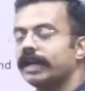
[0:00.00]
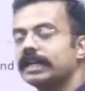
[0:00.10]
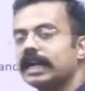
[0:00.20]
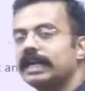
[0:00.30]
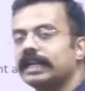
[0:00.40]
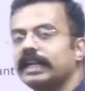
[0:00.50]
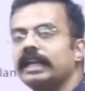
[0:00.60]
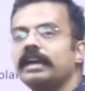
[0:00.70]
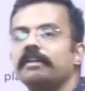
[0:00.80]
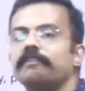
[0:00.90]
One
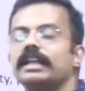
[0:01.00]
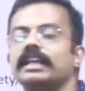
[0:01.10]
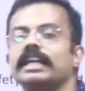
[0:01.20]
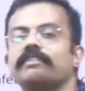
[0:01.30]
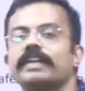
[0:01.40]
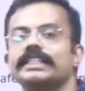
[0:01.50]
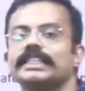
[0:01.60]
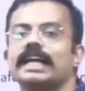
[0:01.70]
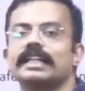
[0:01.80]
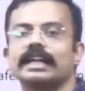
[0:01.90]
country will
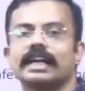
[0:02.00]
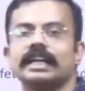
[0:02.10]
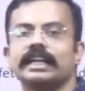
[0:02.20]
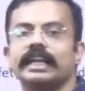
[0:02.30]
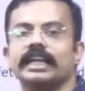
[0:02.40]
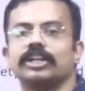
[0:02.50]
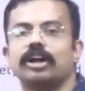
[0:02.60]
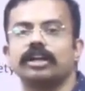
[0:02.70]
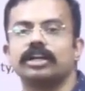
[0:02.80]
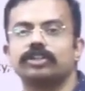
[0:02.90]
request the other country in
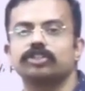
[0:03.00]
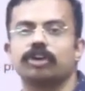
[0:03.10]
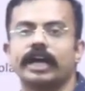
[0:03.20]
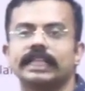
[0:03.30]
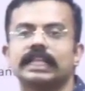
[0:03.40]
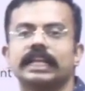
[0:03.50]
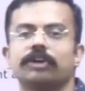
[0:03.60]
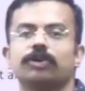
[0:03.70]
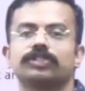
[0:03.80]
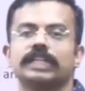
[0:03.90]
order to join the
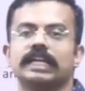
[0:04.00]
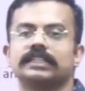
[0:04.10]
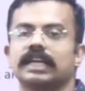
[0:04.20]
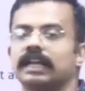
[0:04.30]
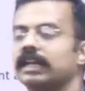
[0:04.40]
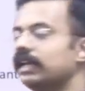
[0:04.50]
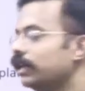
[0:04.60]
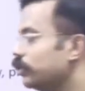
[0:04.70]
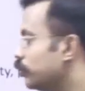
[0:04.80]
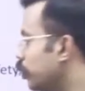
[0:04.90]
negotiation.
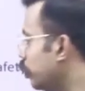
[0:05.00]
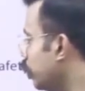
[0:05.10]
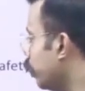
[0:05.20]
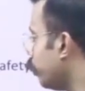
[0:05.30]
So